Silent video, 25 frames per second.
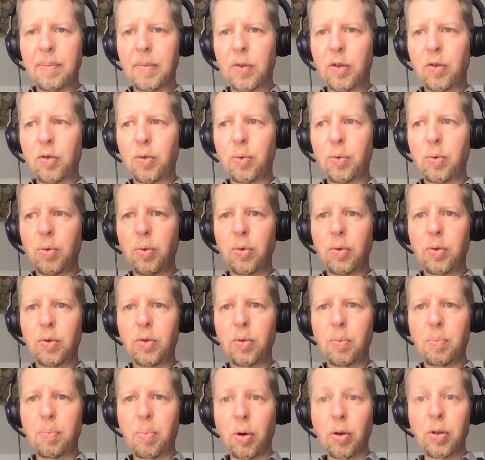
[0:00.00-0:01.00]
to
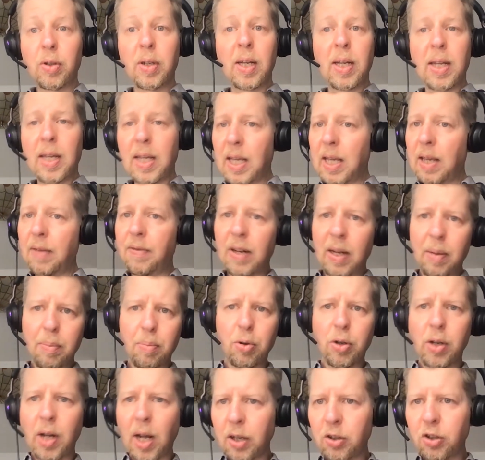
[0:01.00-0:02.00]
put even in
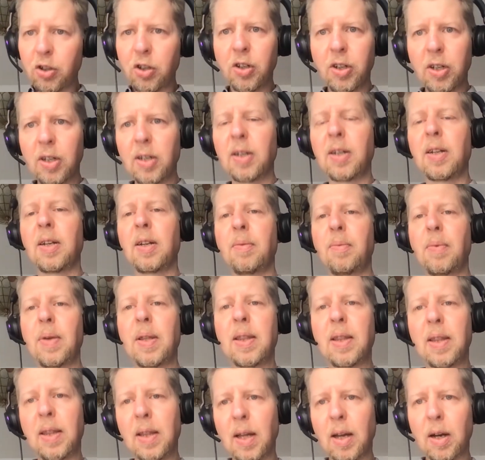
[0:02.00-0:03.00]
production
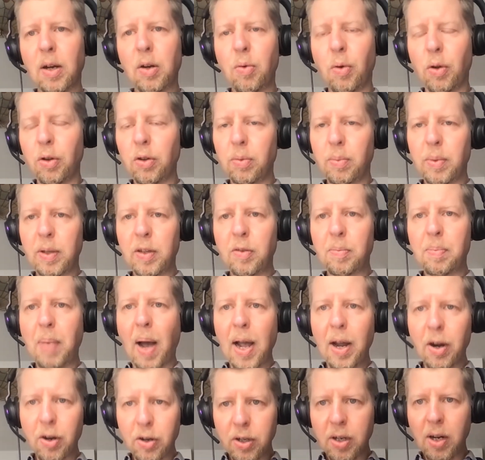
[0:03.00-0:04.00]
with
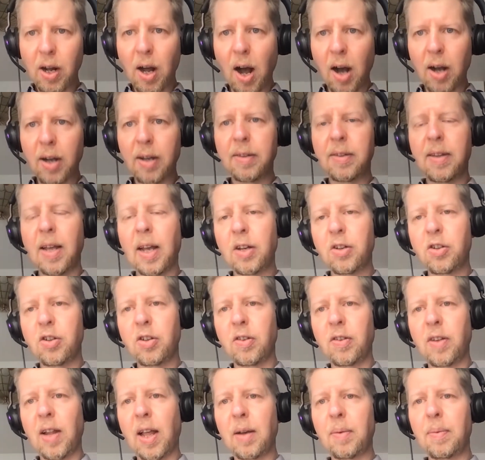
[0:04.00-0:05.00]
quantum-inspired
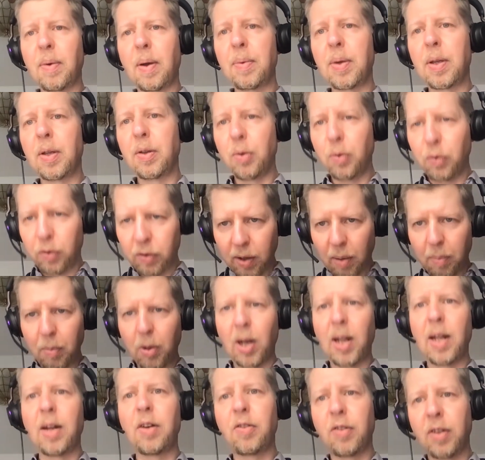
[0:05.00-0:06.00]
architectures, like where we use
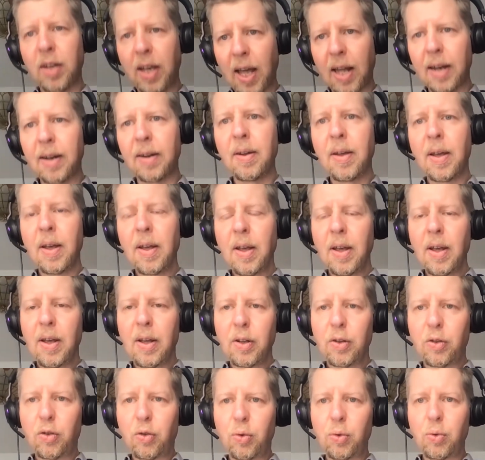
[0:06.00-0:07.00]
simulators again
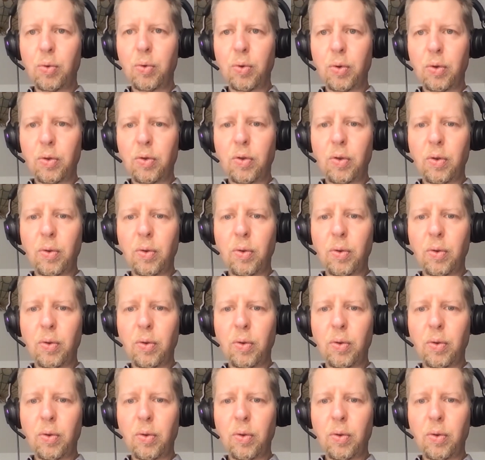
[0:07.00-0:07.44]
to